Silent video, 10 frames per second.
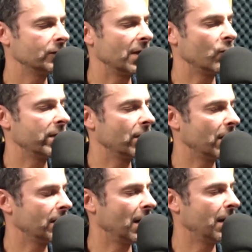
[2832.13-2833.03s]
that we
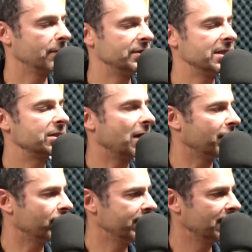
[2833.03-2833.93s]
are
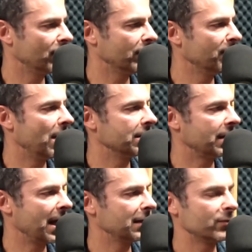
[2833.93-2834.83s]
discovering, that we're
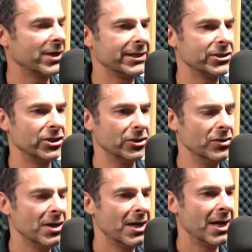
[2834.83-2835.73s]
calibrating
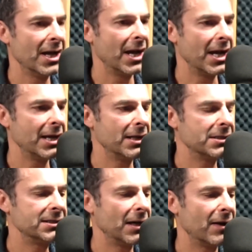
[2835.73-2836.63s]
to,
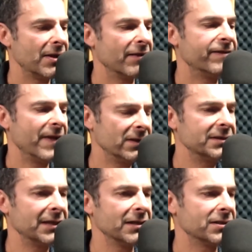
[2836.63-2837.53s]
is the
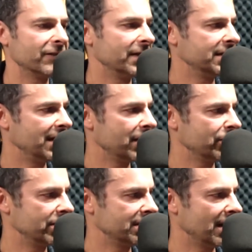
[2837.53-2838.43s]
felt sense of these
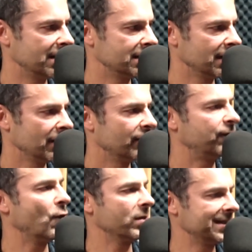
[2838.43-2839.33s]
energy states.
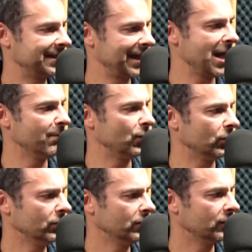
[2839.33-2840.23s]
For
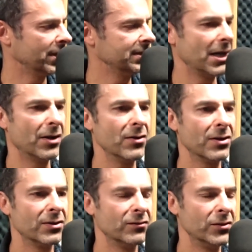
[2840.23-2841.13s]
example, right now
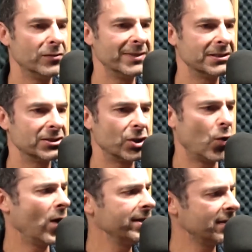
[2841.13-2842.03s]
the room is
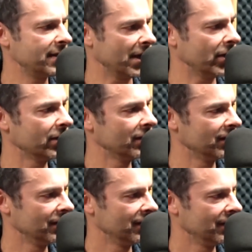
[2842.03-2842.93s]
quite thick
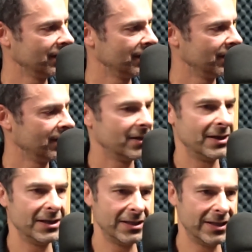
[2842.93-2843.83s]

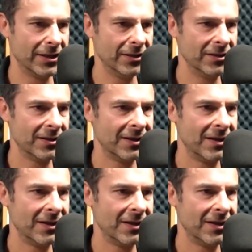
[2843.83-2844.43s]
in here.